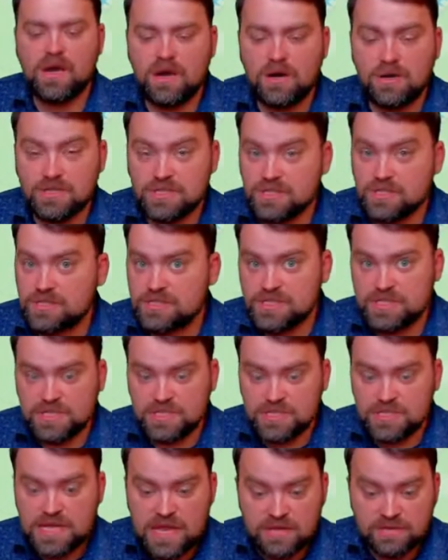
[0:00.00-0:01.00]
Also, it's the
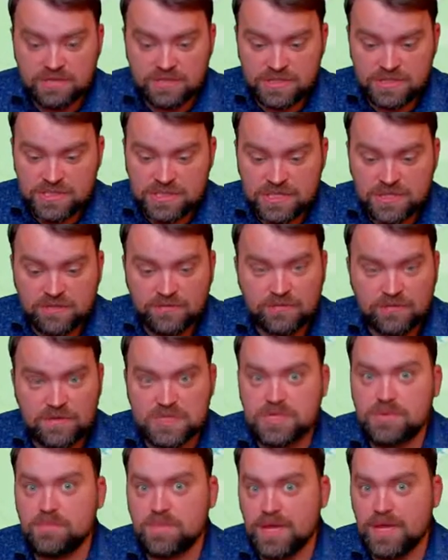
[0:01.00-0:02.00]
town itself
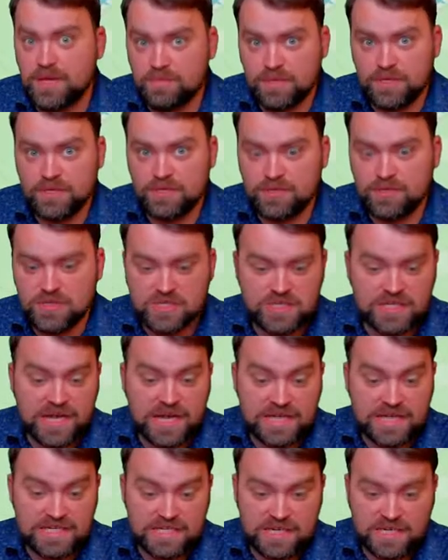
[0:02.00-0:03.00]
which may be used
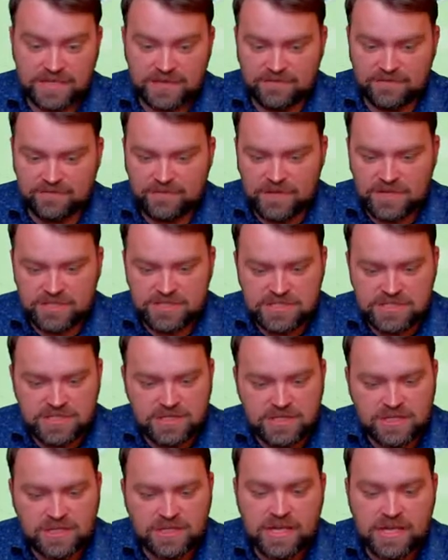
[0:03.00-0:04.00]
as a defense
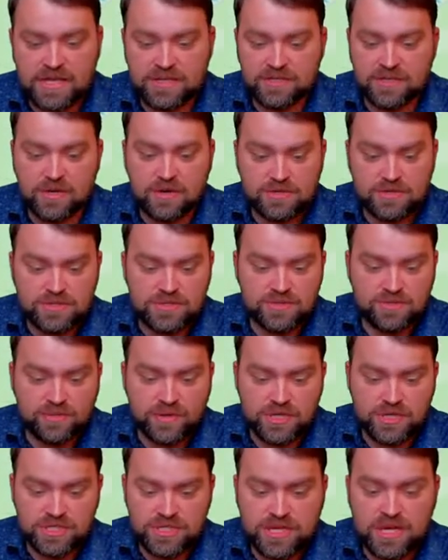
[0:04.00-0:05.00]
line, and also
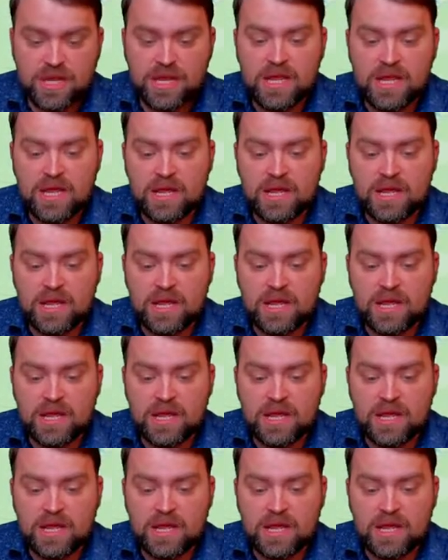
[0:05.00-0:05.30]
Russia